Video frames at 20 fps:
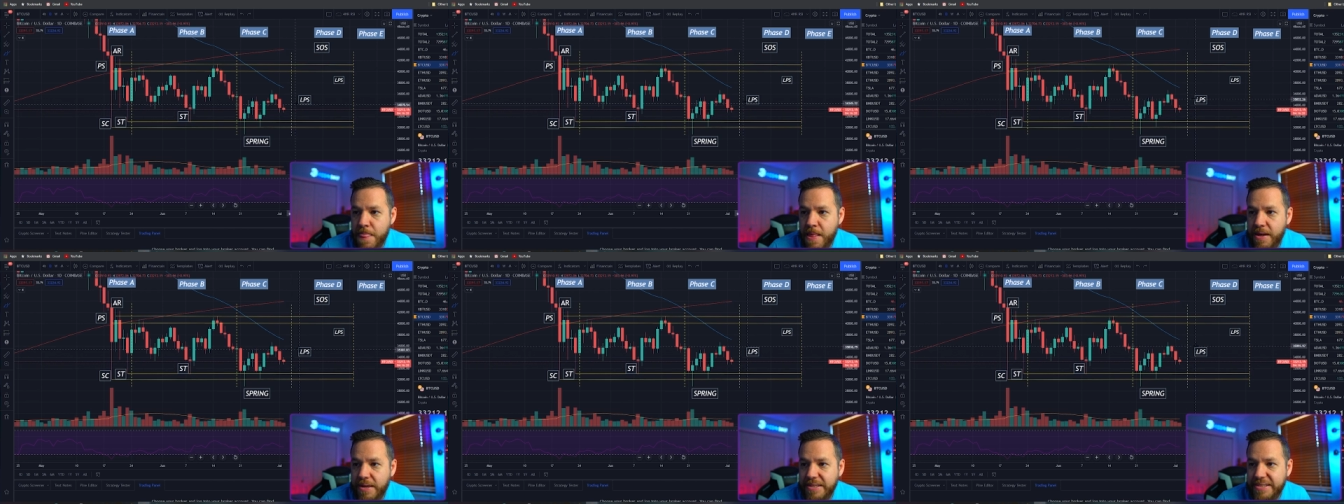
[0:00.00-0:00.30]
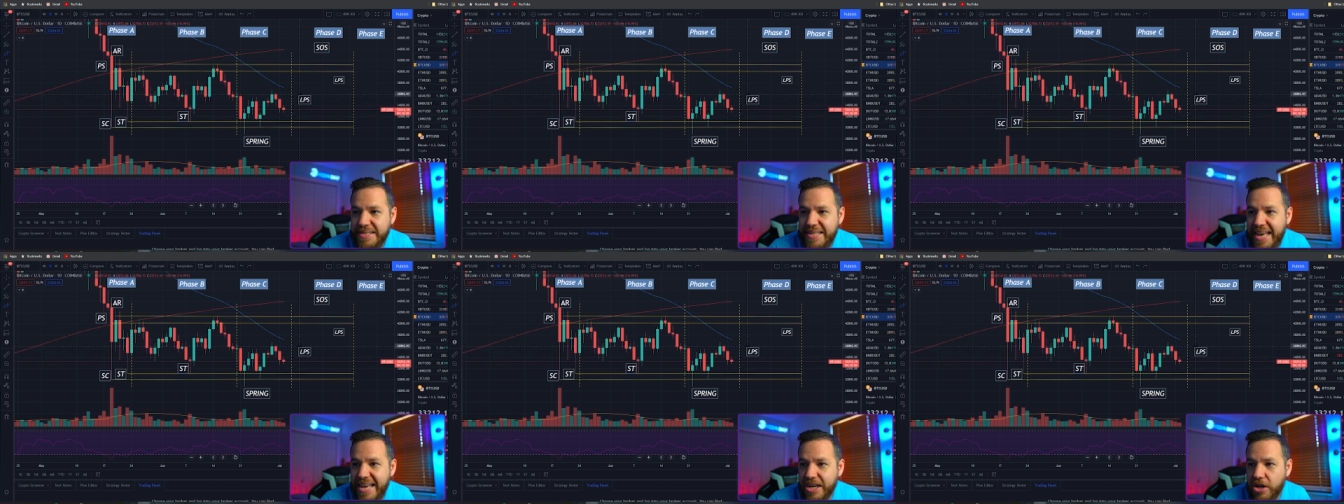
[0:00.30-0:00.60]

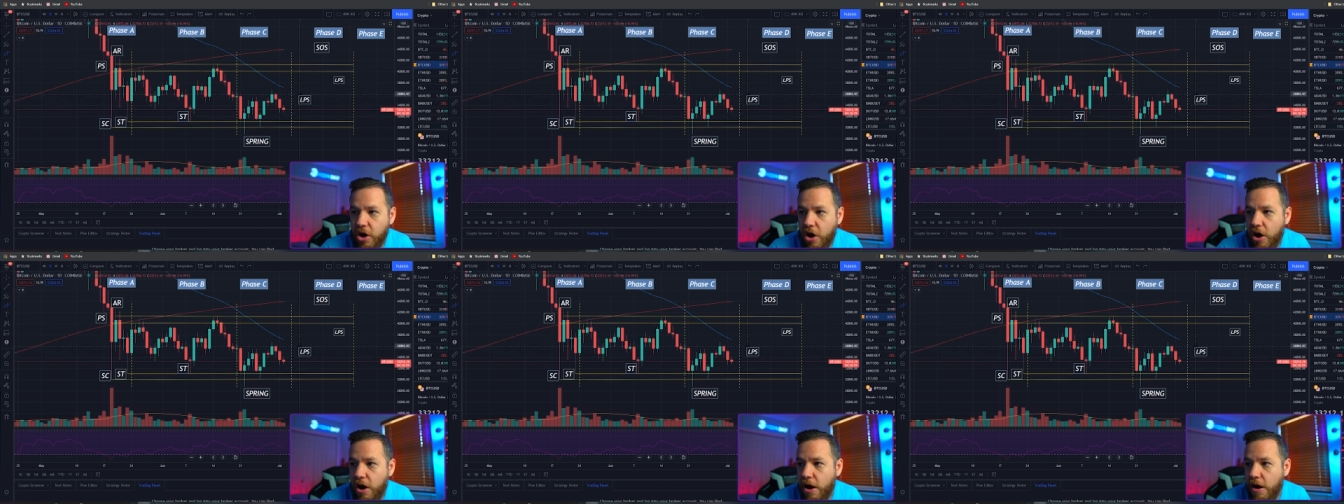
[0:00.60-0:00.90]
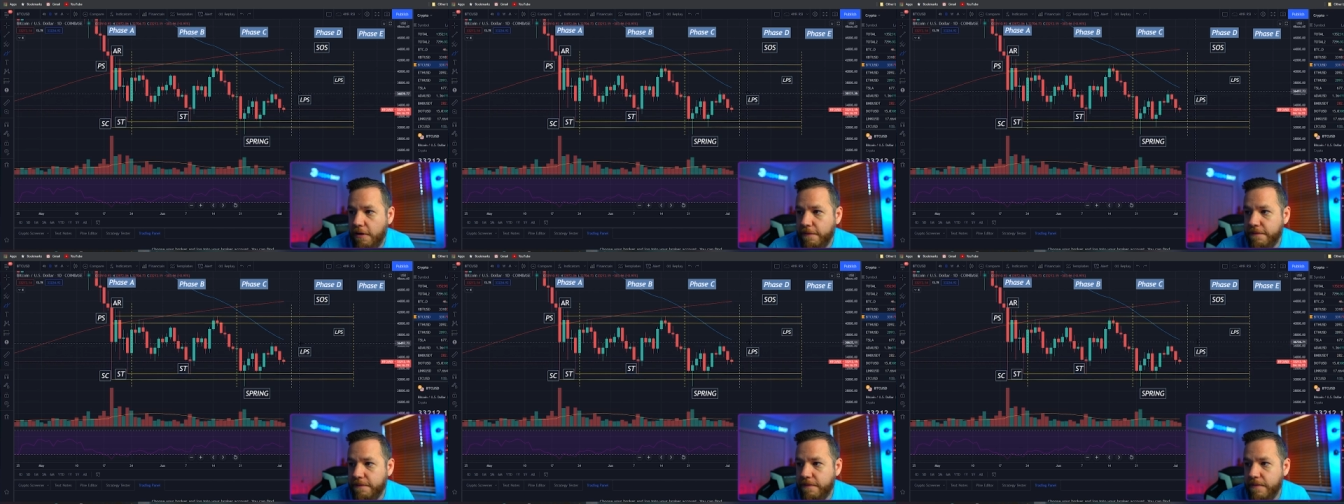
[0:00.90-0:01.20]
take
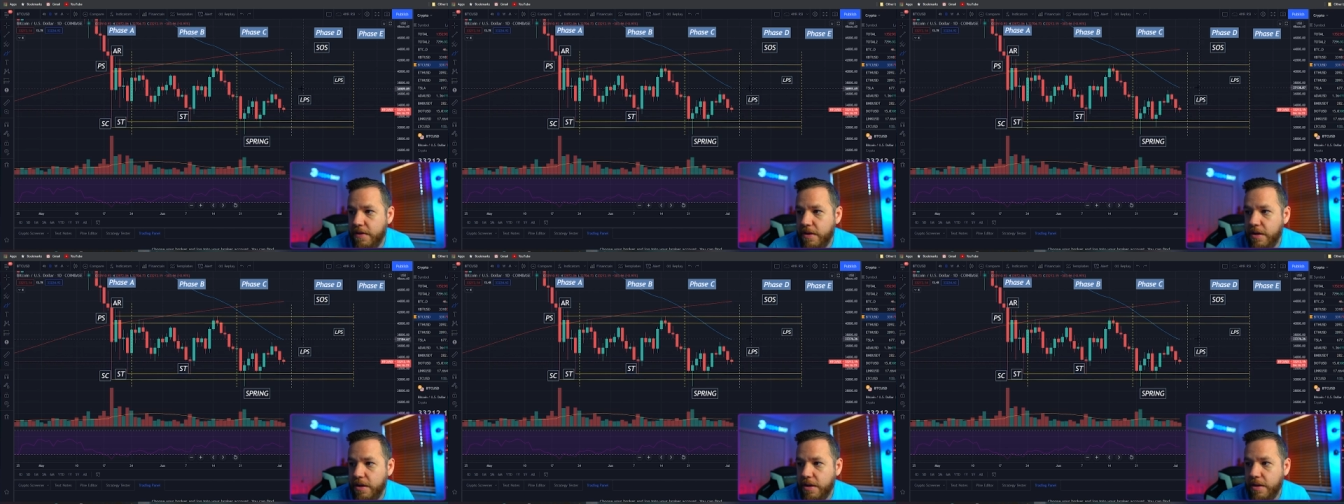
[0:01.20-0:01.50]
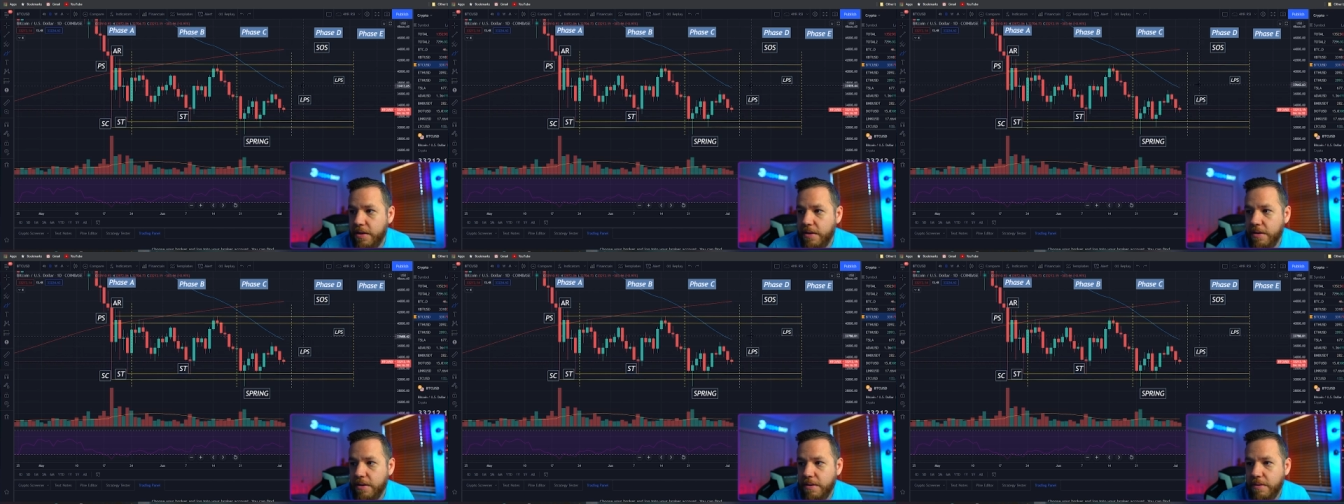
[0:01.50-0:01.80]
off,
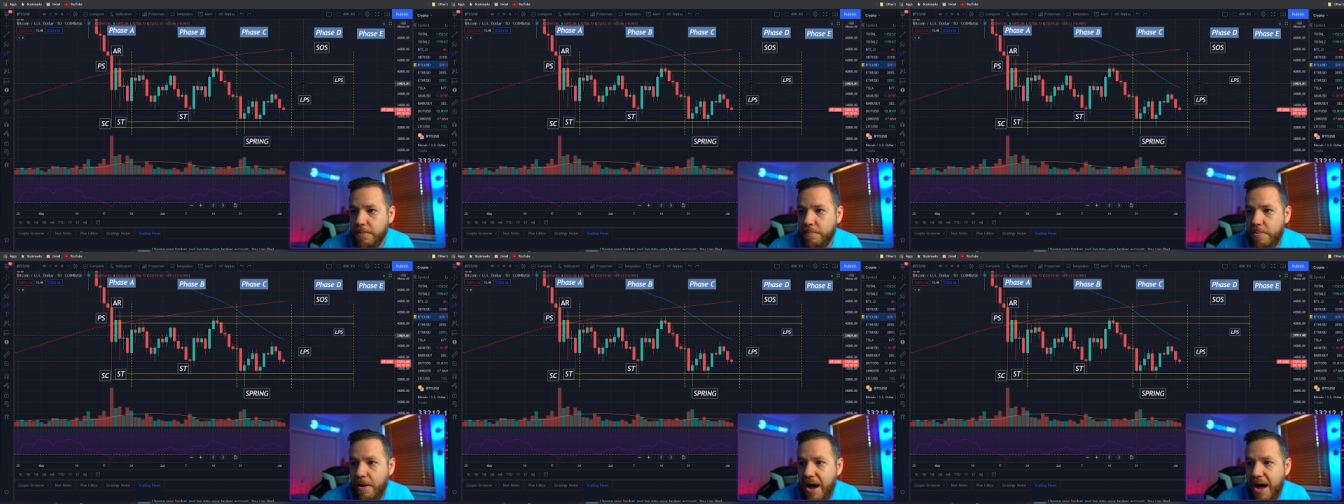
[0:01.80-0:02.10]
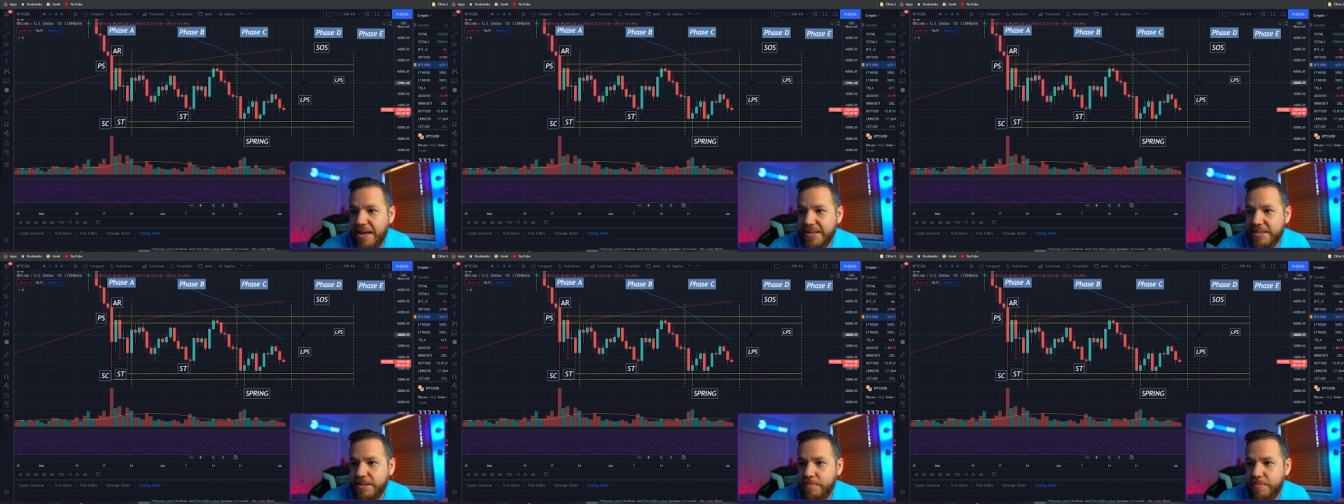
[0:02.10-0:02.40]

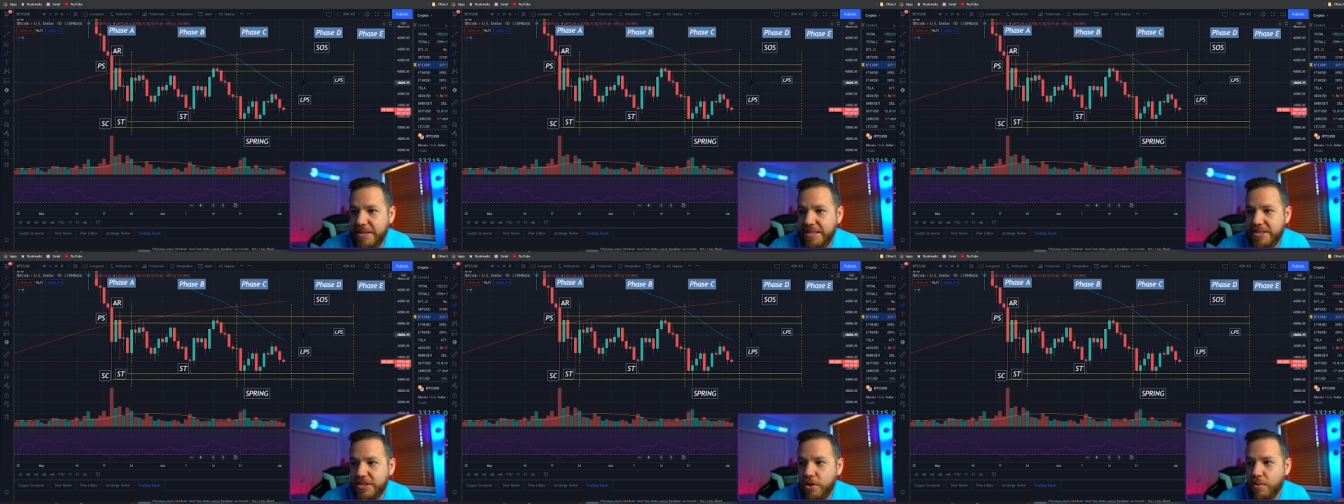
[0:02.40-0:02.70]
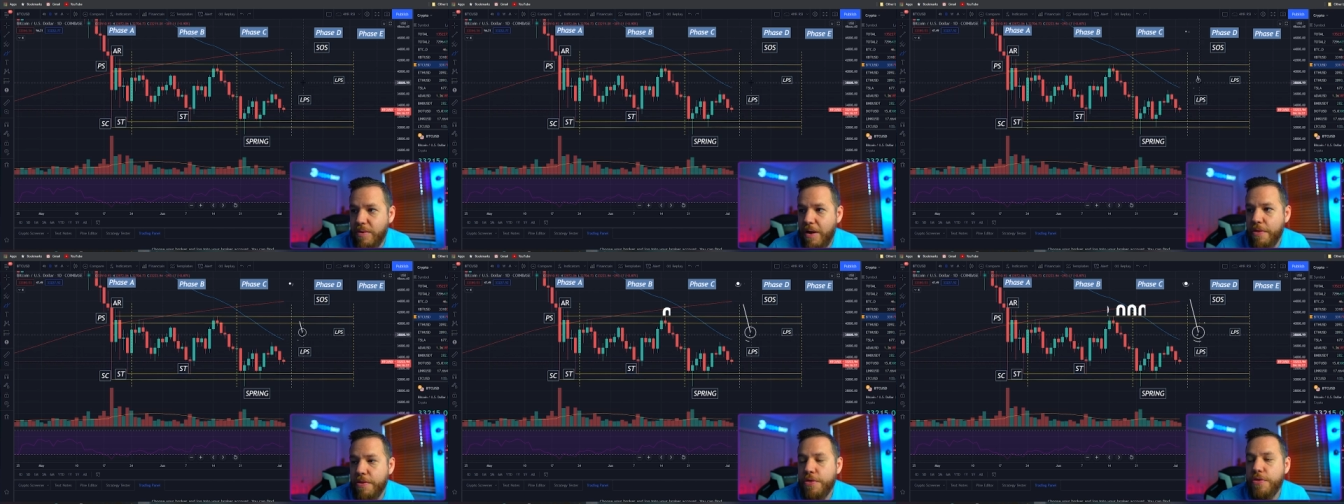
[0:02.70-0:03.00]
possibly to
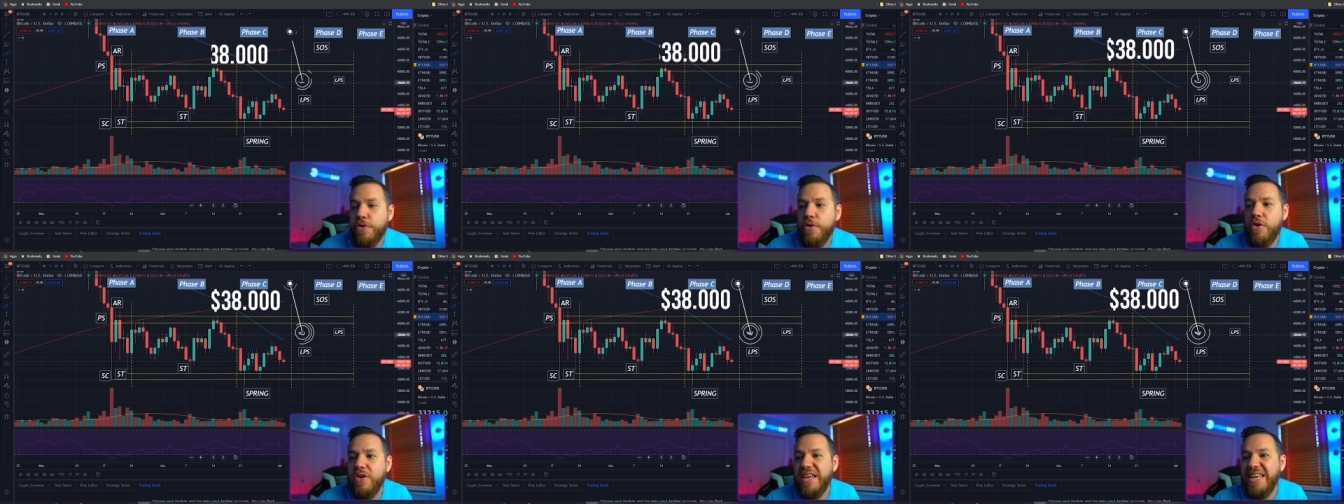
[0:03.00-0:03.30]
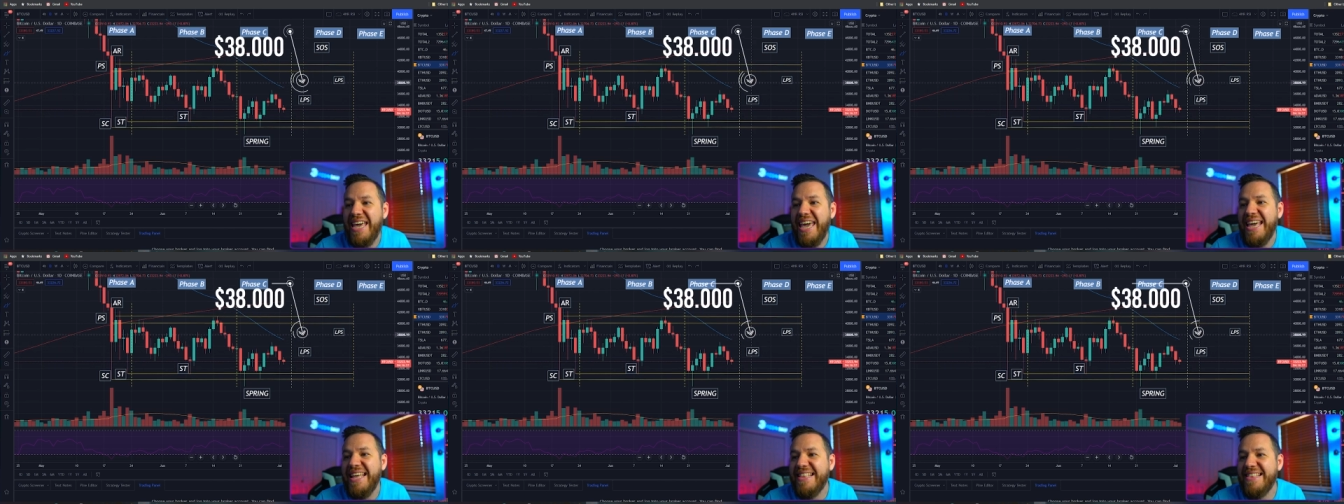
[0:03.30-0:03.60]
around
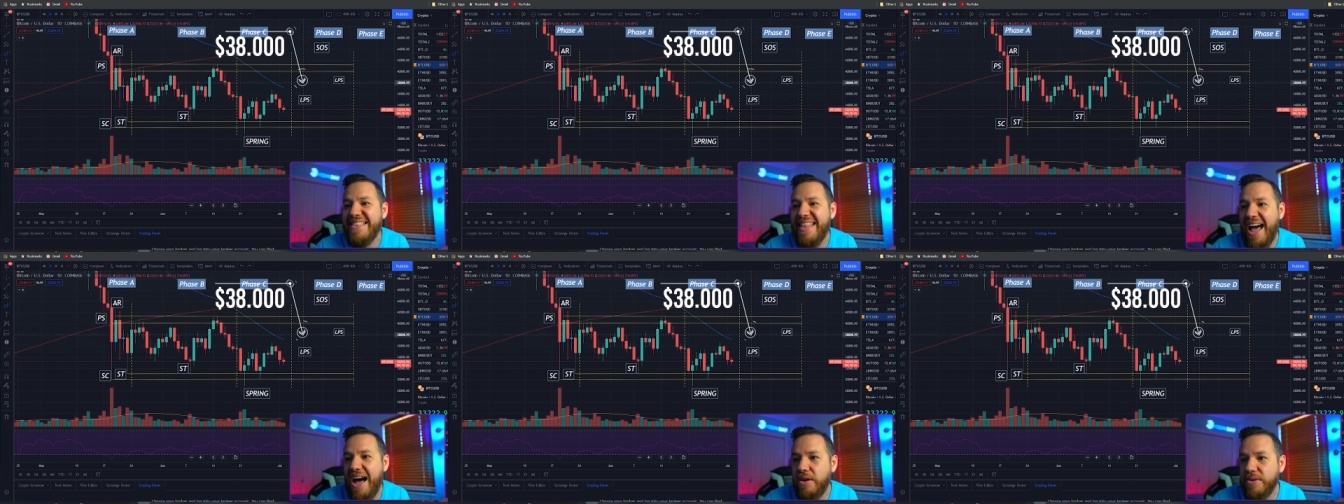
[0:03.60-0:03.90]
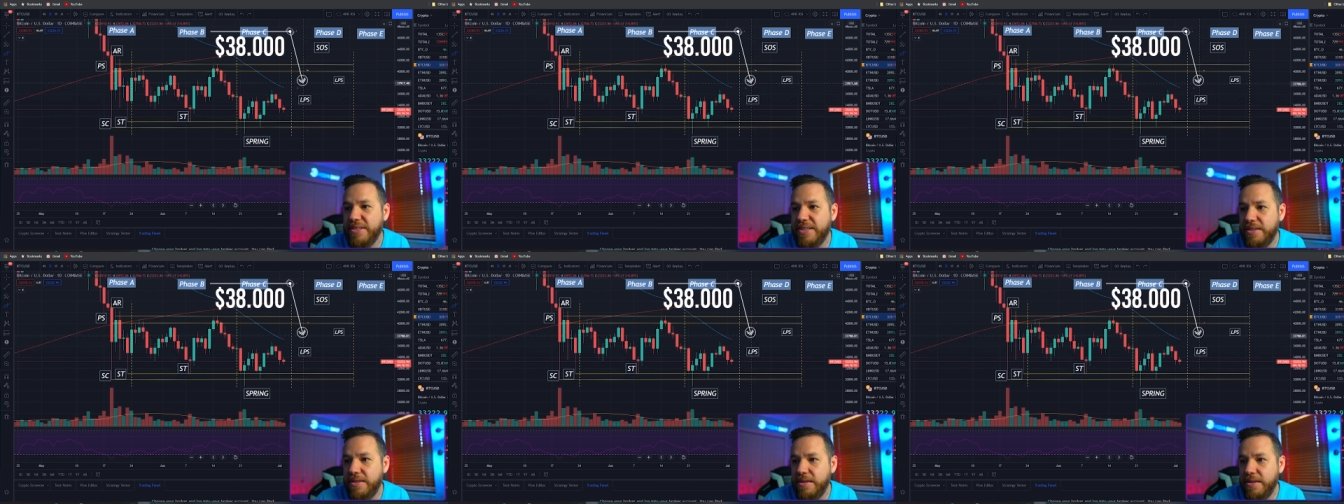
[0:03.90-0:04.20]

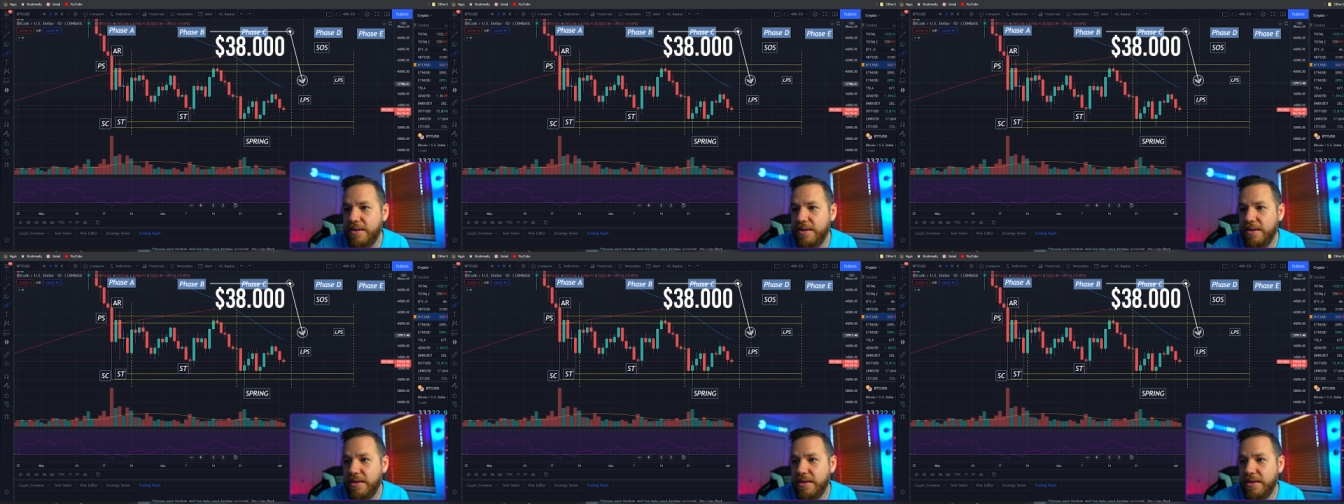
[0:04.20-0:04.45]
38,000